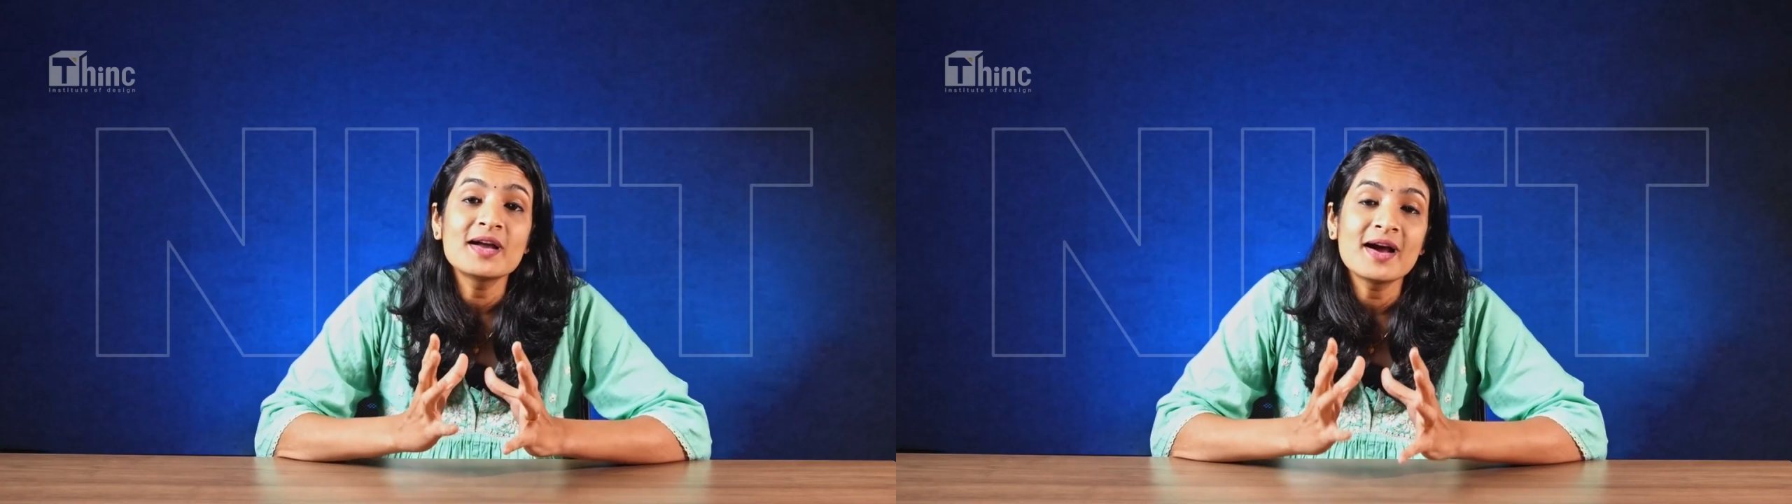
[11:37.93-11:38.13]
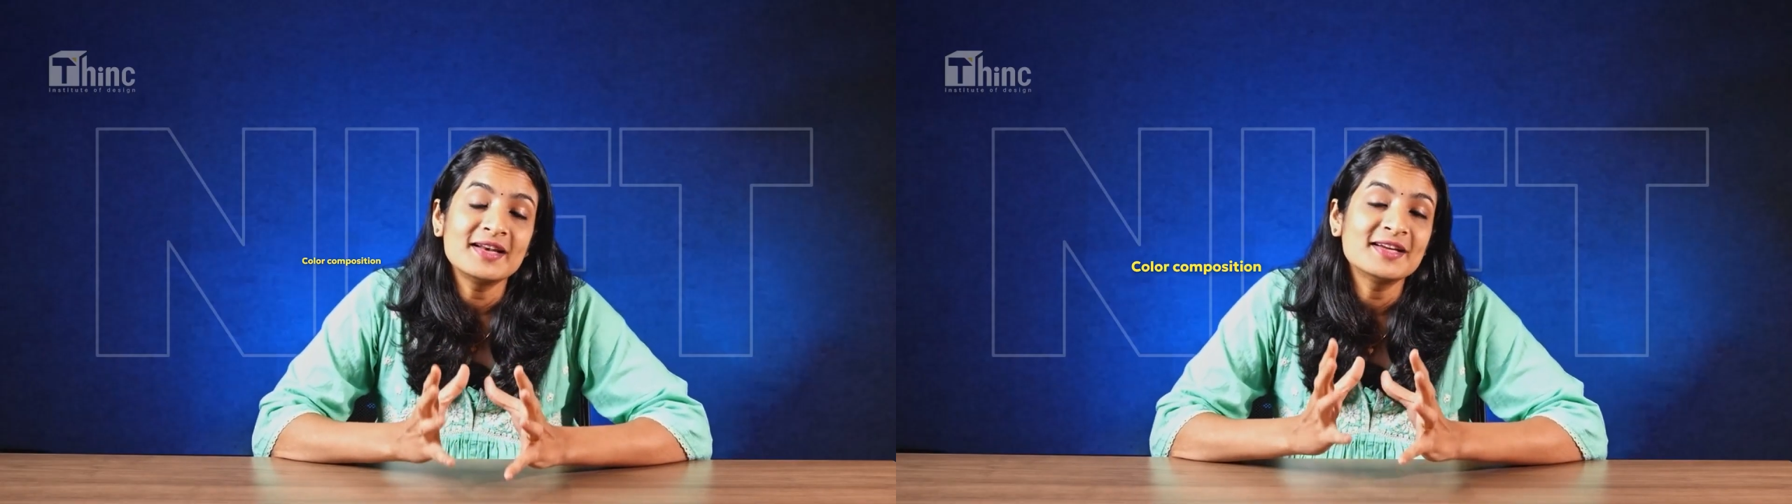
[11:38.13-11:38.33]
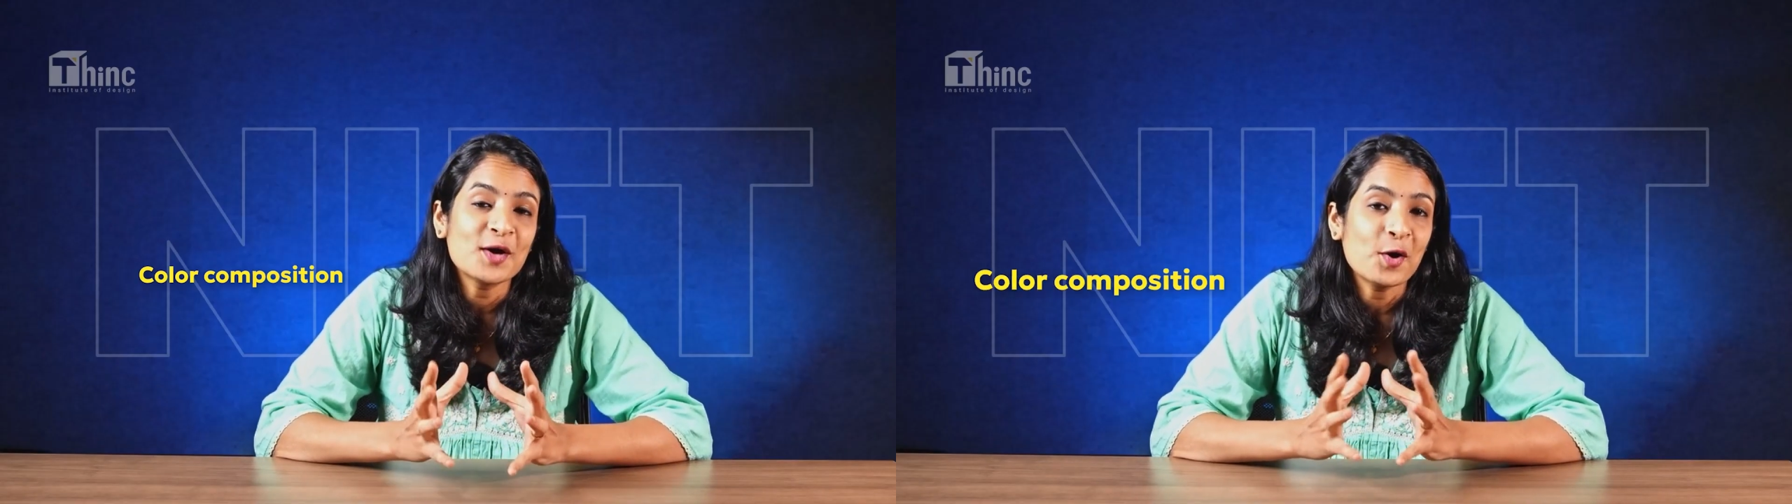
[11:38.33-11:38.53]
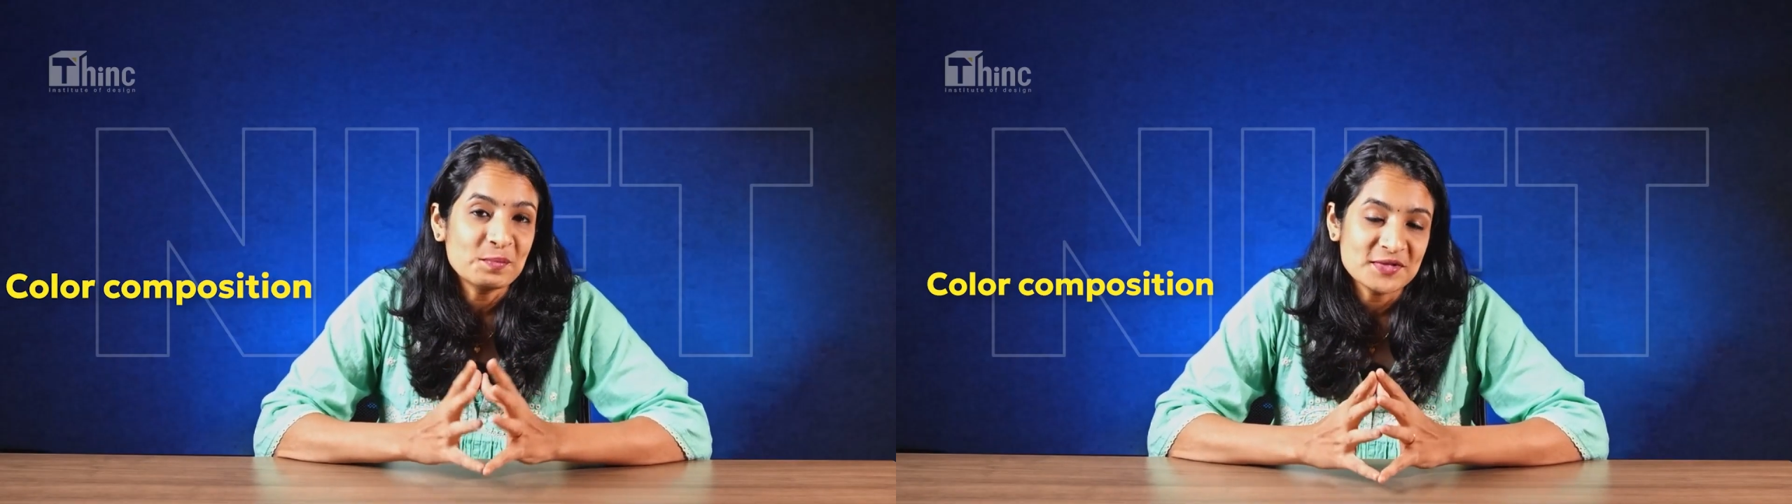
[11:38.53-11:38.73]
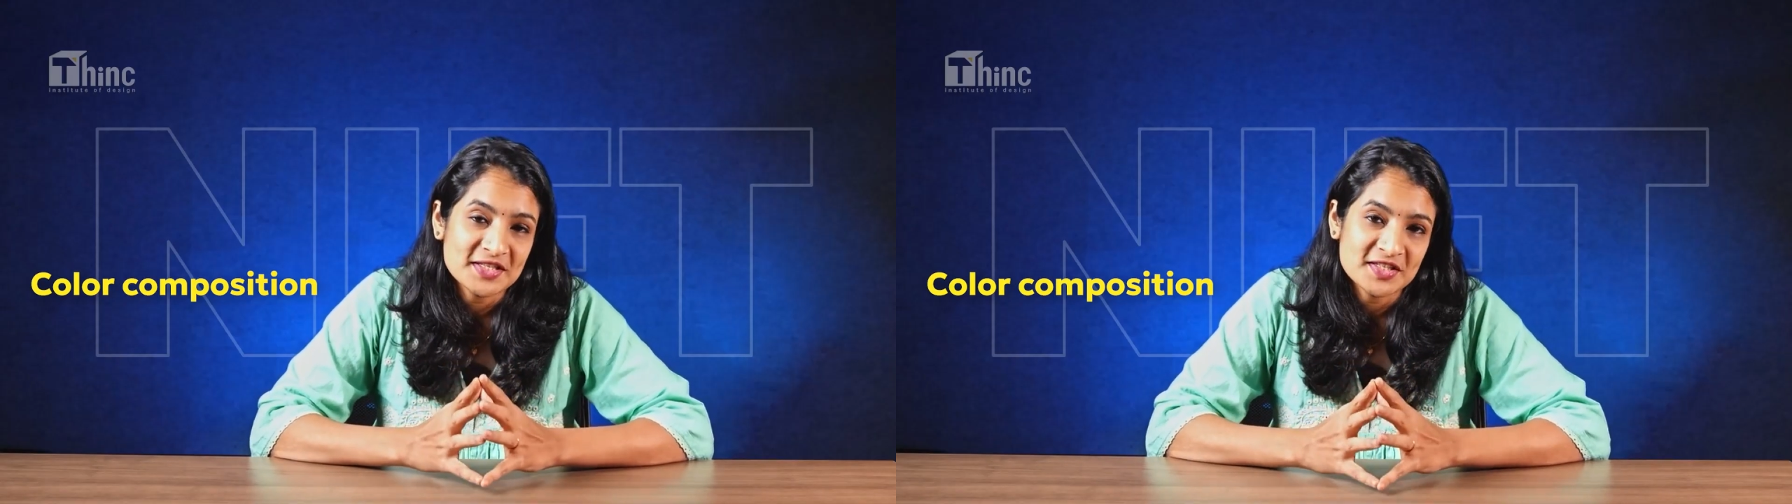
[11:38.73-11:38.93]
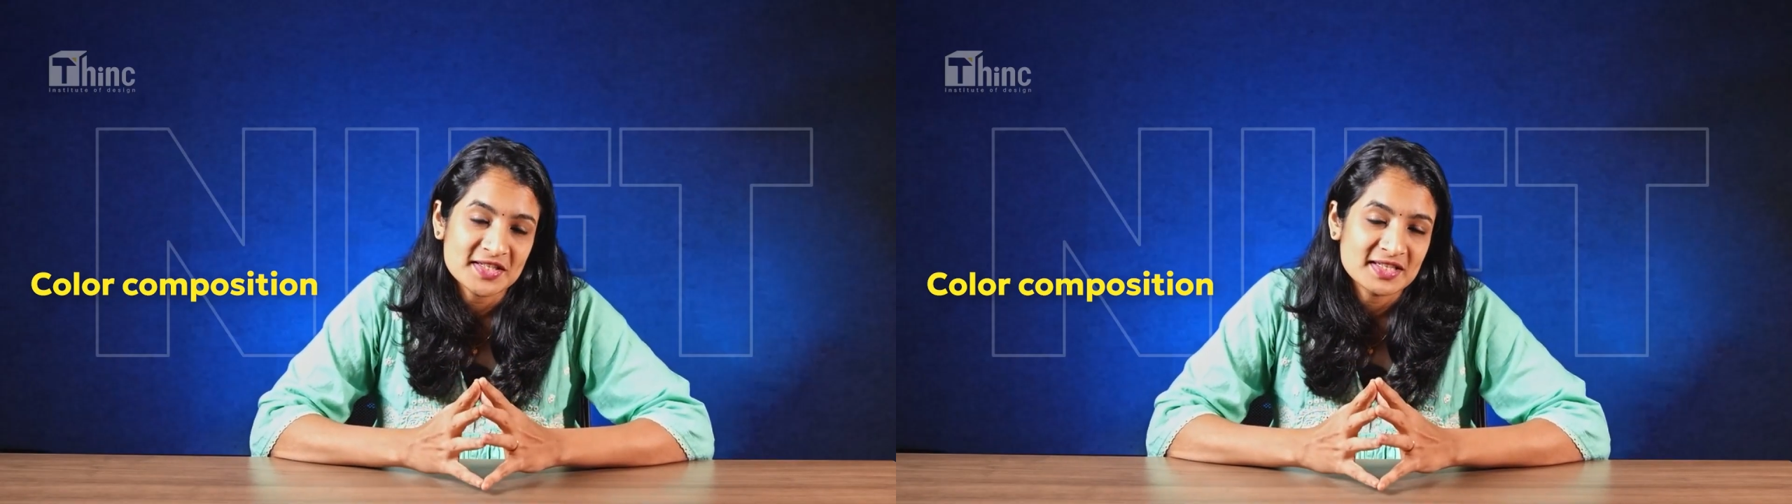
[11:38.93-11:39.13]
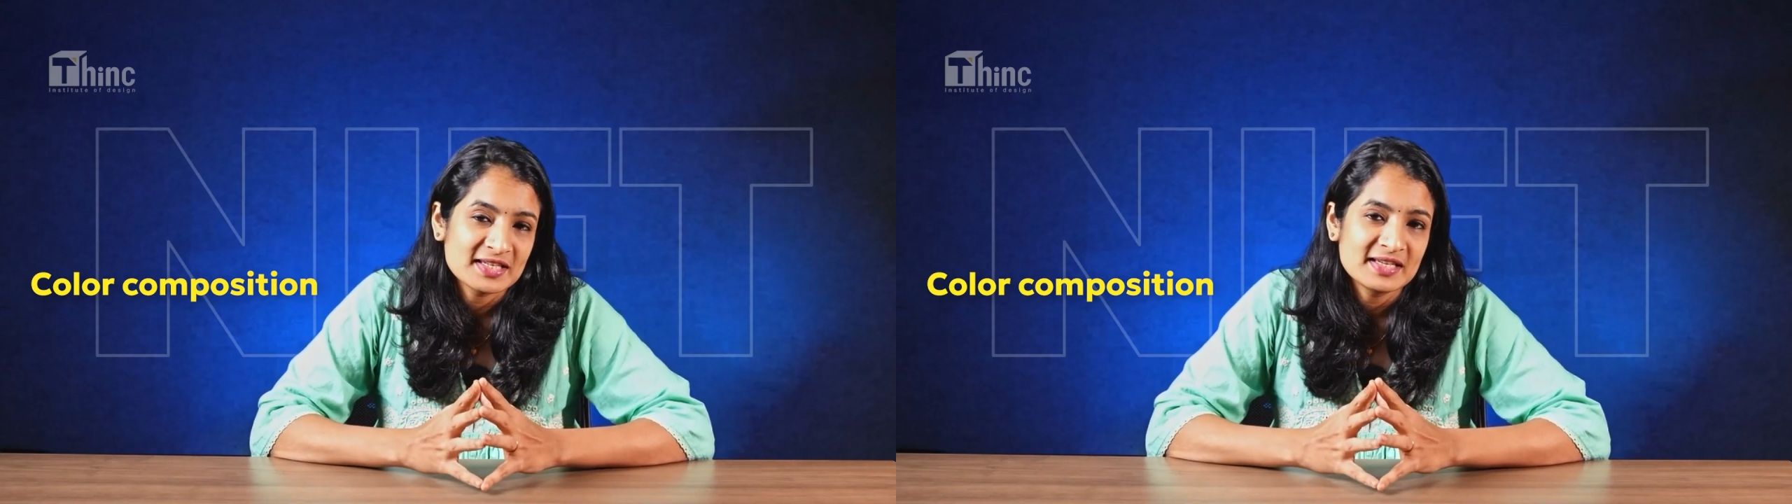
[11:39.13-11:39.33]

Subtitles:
color composition.